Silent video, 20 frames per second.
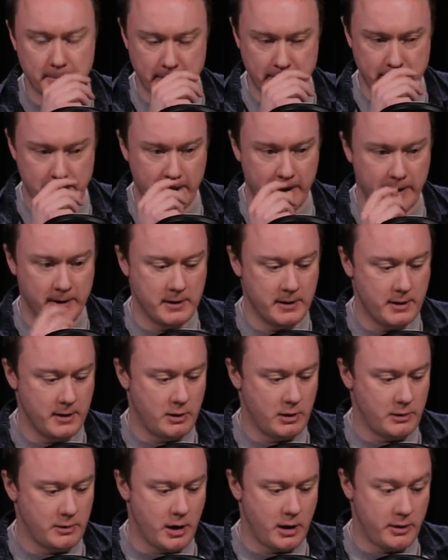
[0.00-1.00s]
But uh,
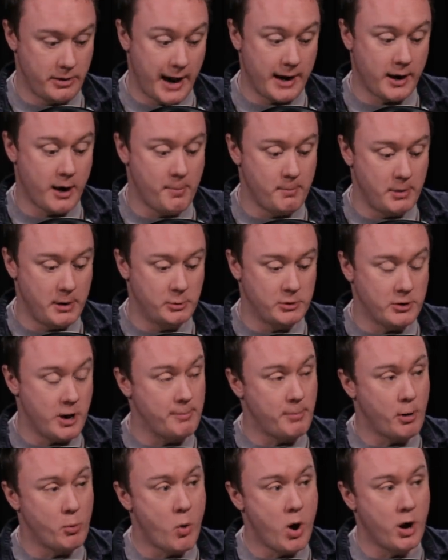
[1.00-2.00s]
uh, that company was
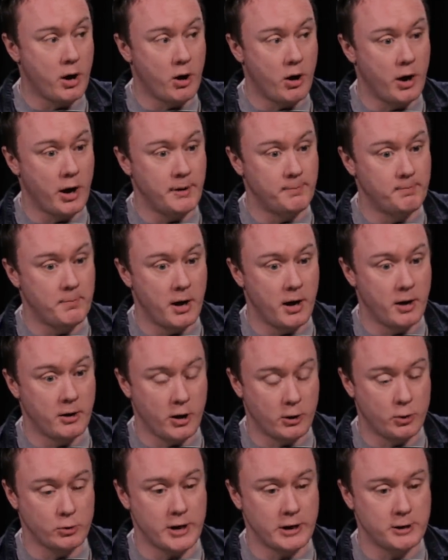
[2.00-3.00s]
started by one guy, uh, a
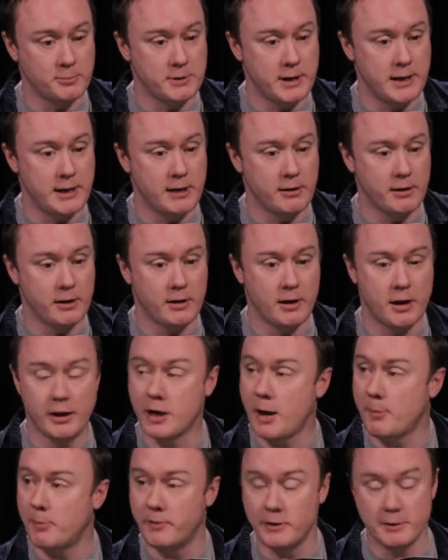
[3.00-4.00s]
guy called Jan Spaticchia and, and, a
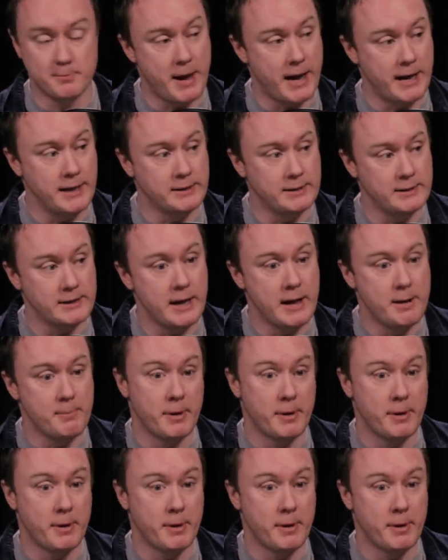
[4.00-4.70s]
couple of his mates.